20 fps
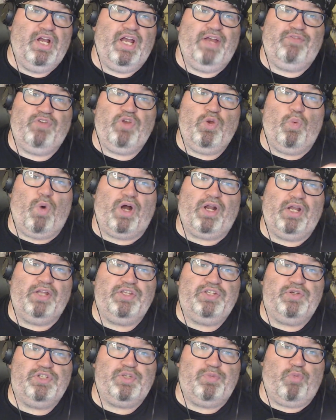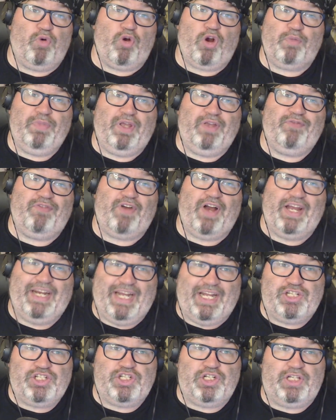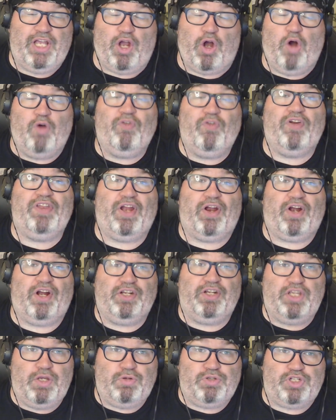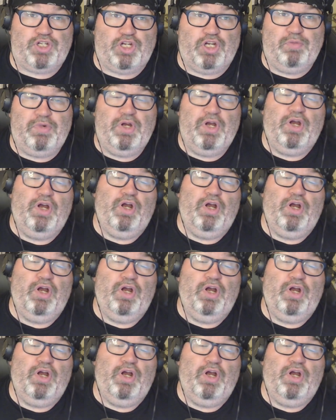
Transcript: if you wanted to support me financially over there on youtube